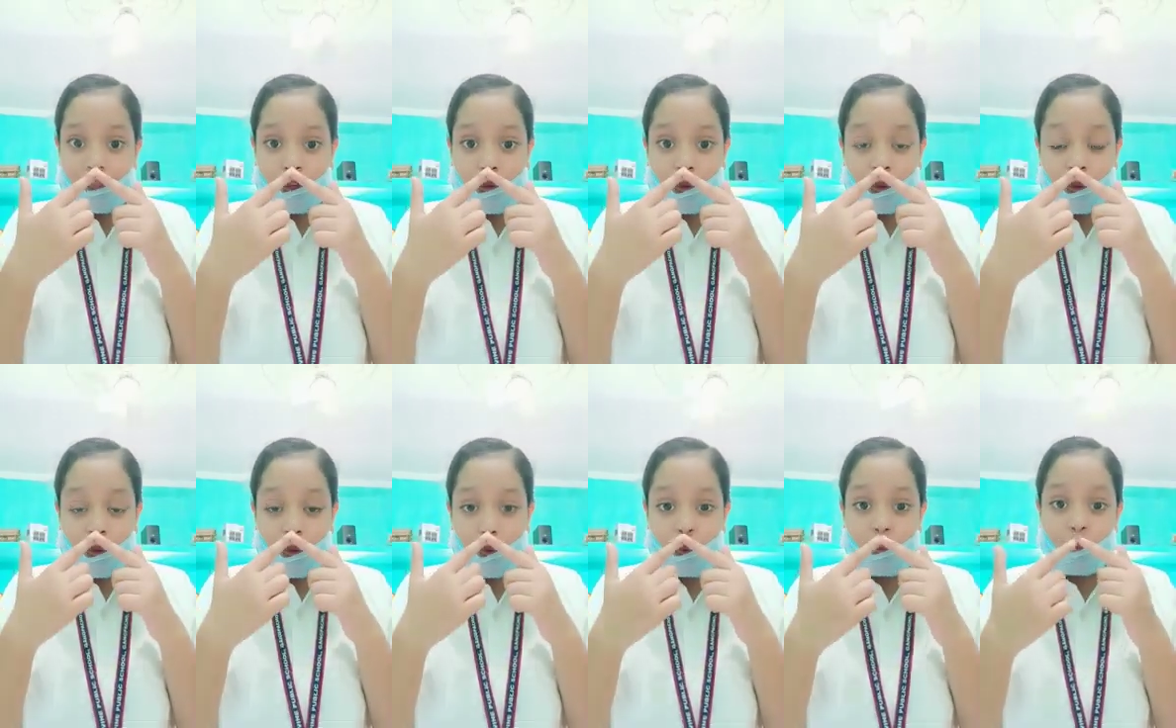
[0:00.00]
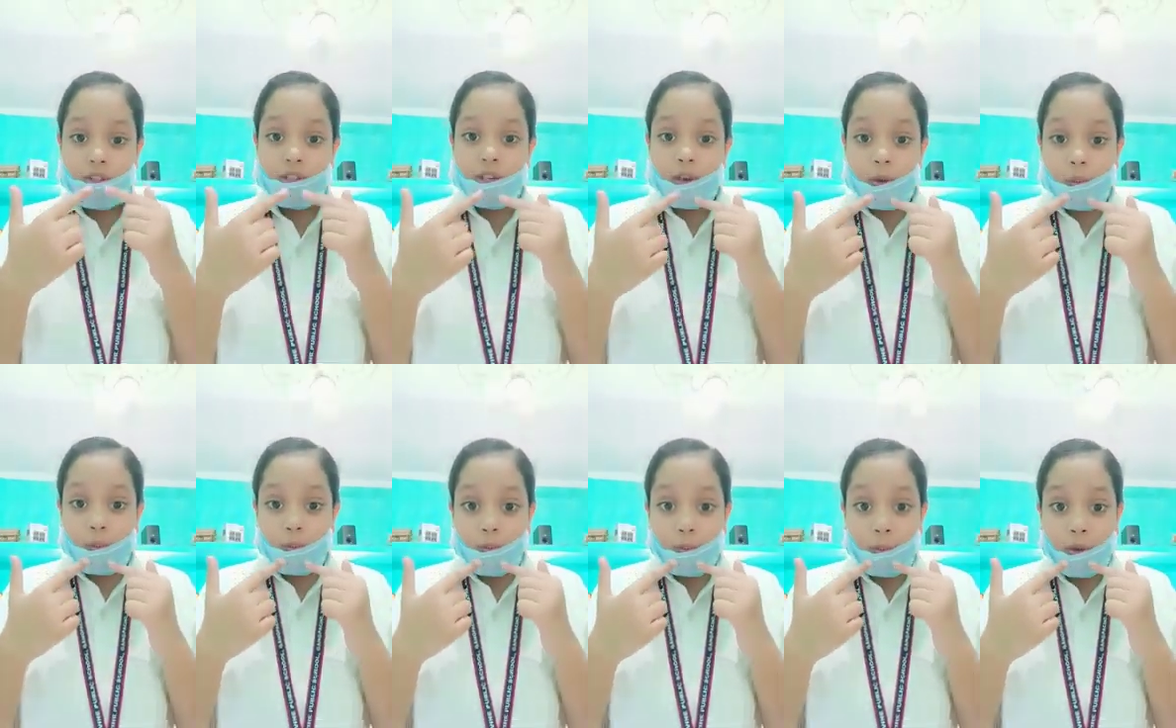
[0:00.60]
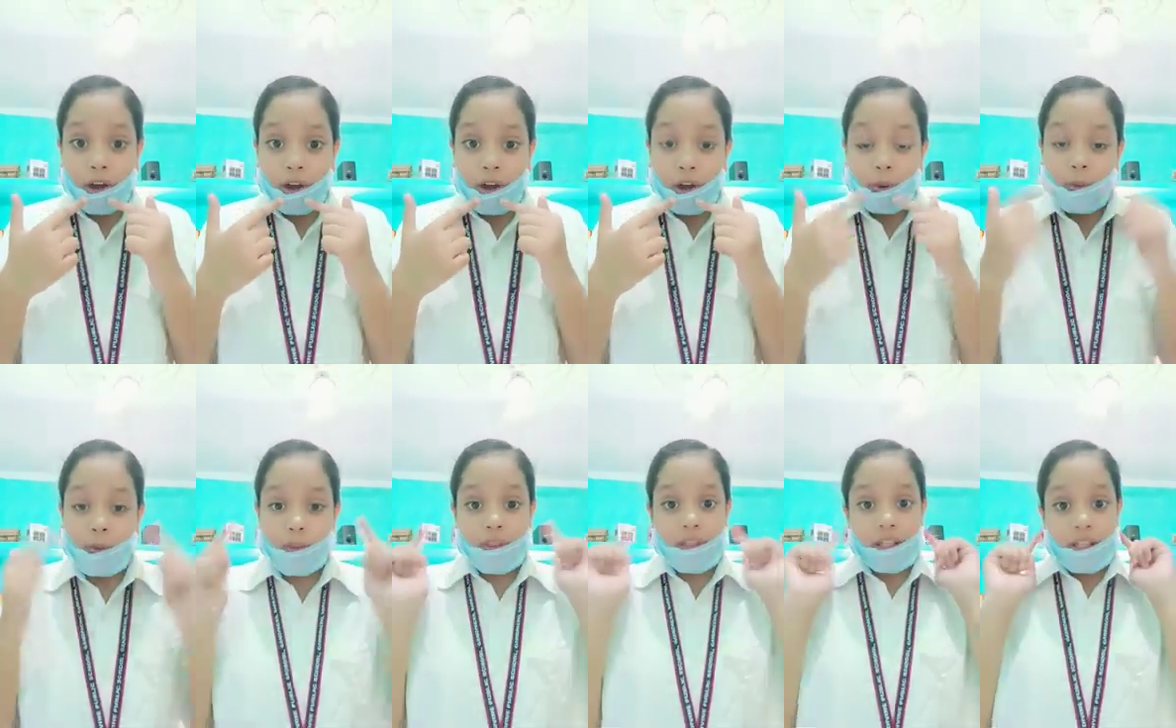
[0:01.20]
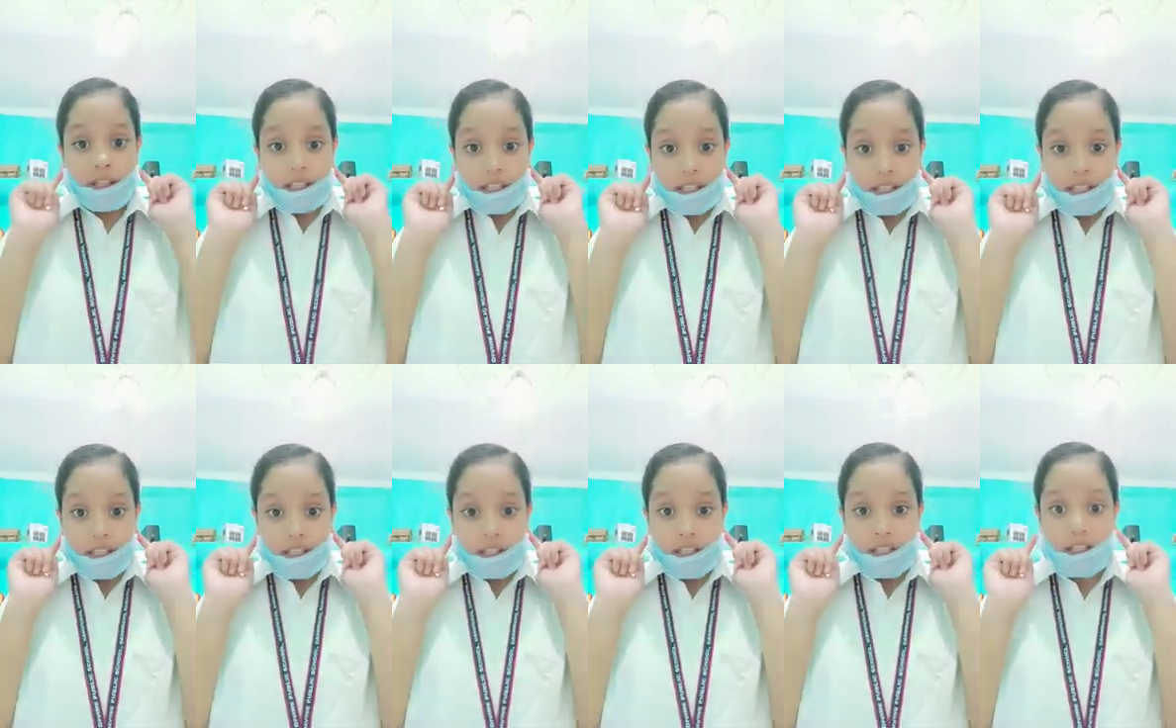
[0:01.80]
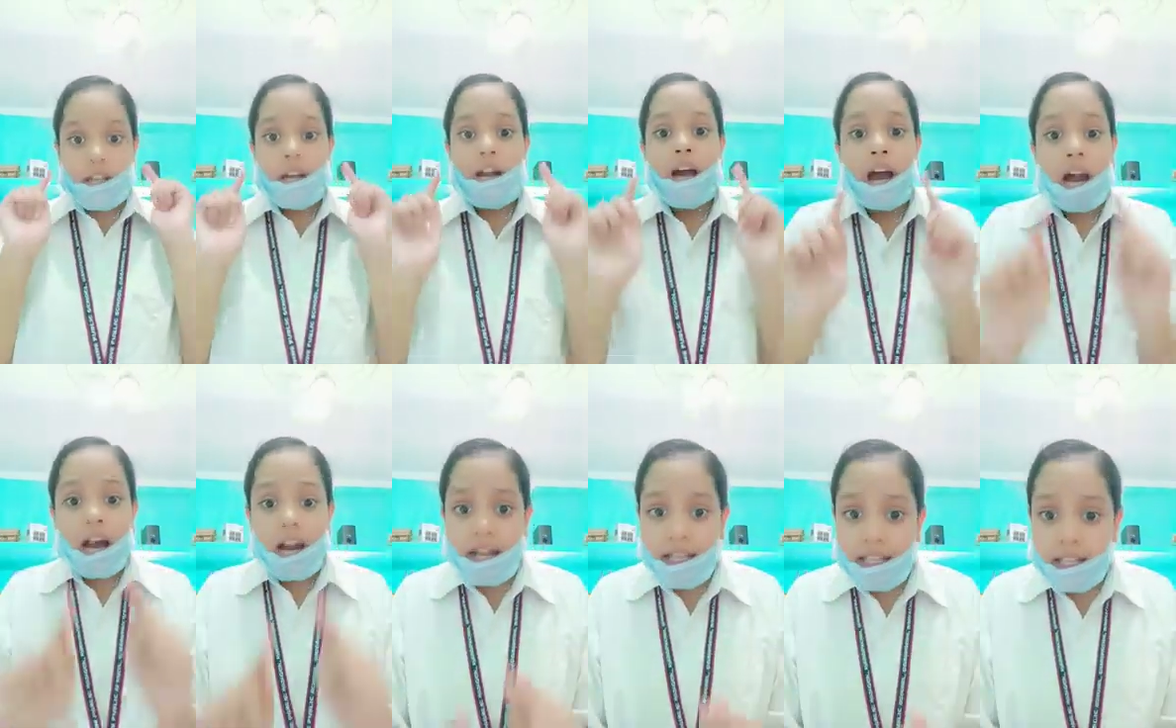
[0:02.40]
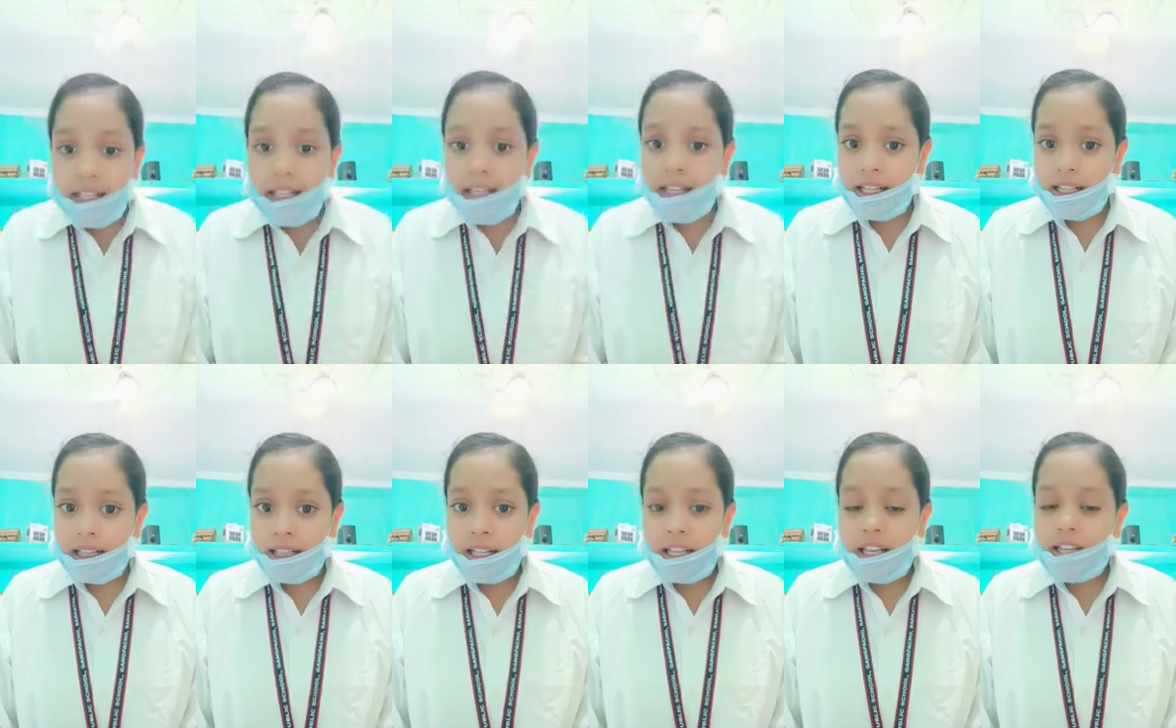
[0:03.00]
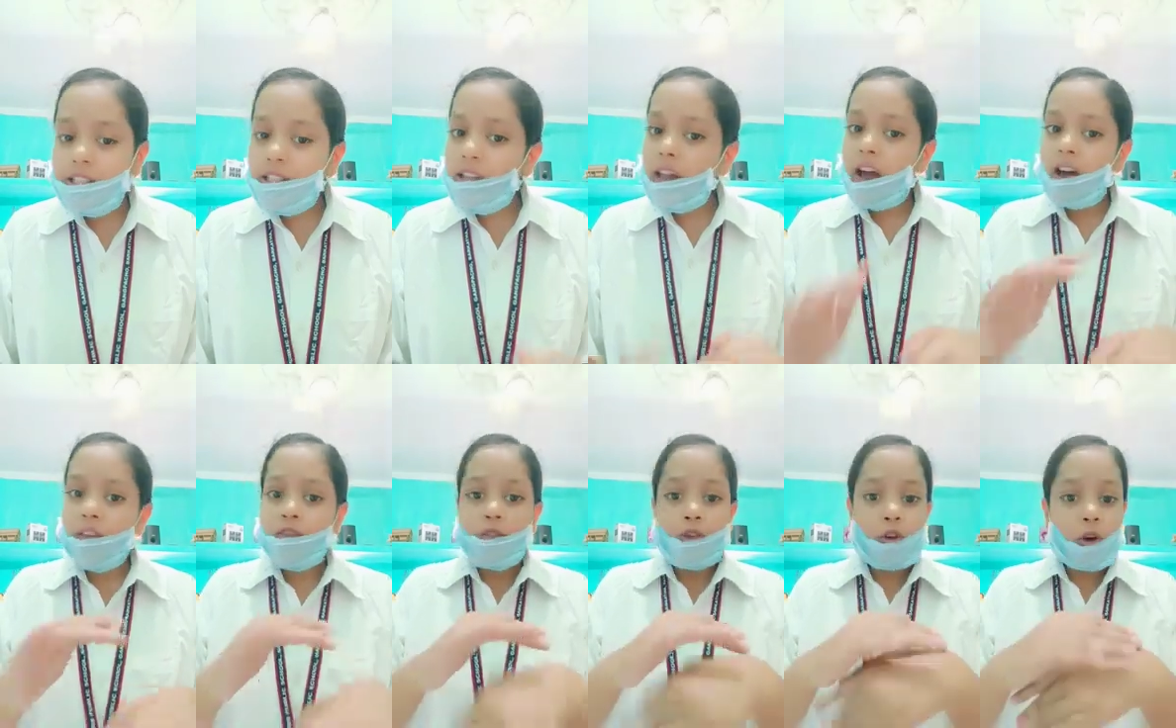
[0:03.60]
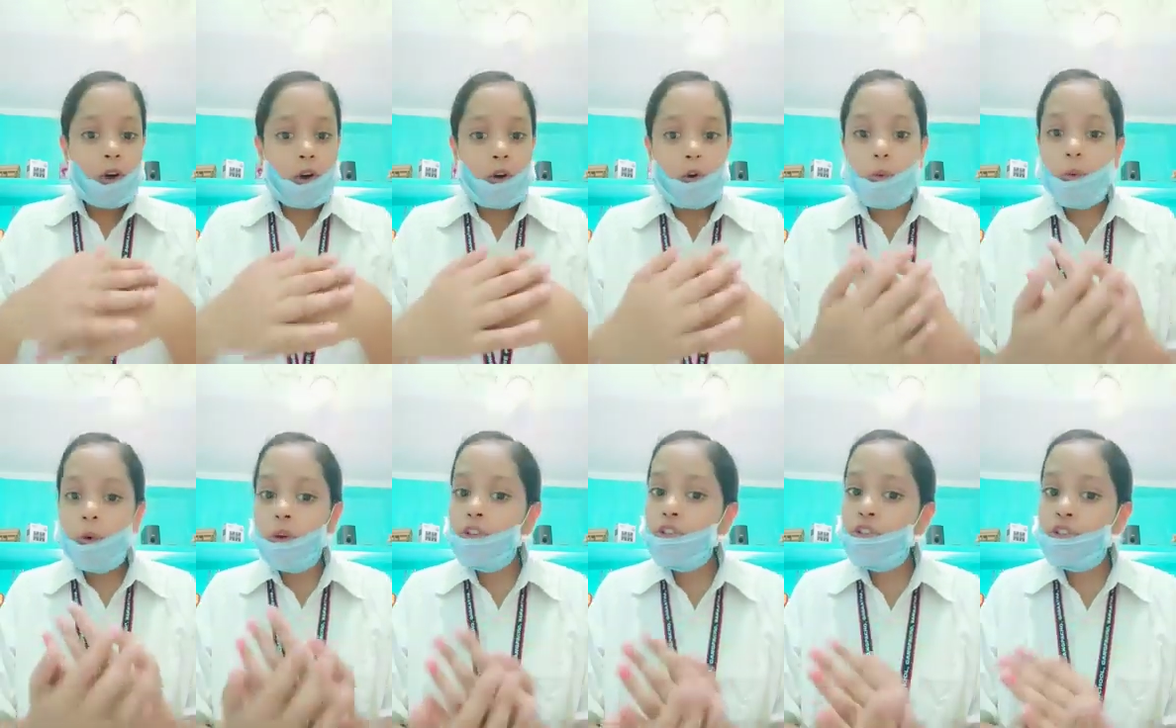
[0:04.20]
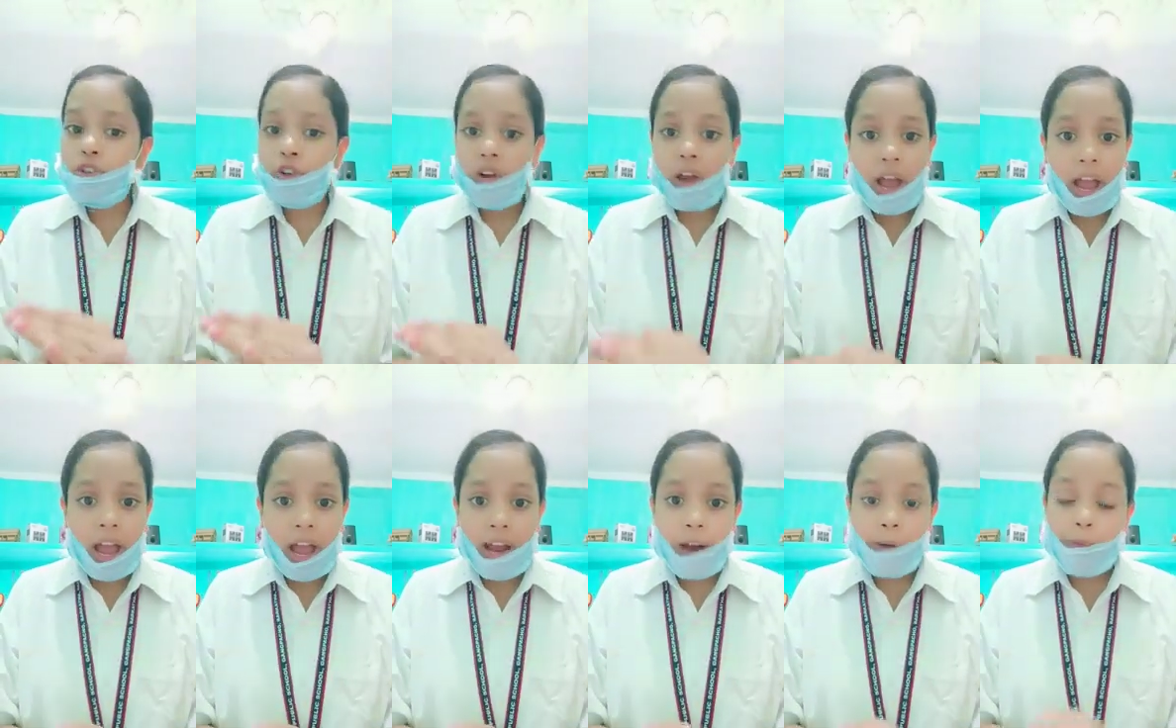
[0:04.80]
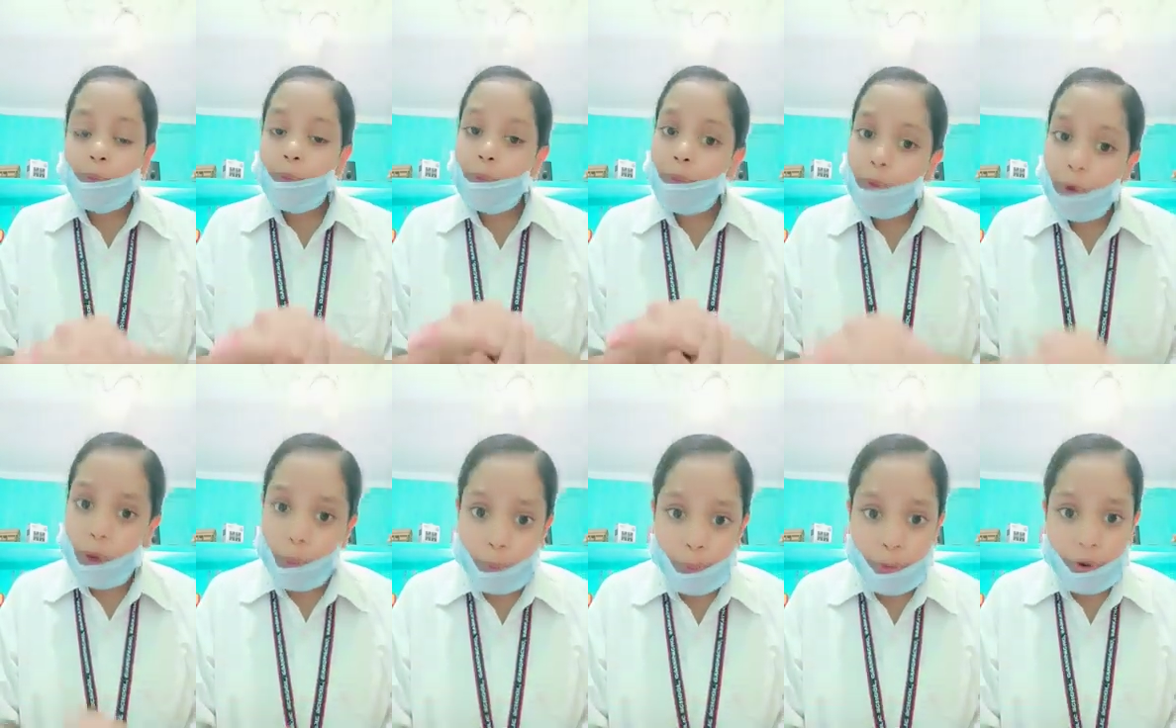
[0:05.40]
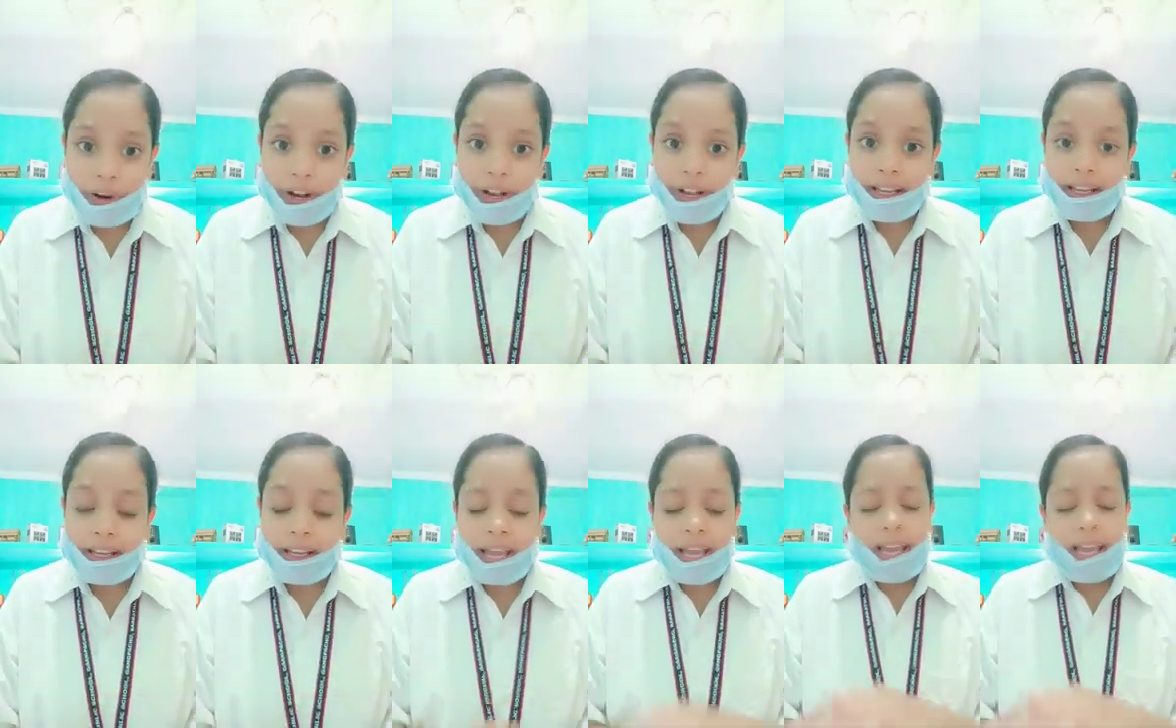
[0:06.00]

nose, mouth, ear, until unless you have not washed your hand properly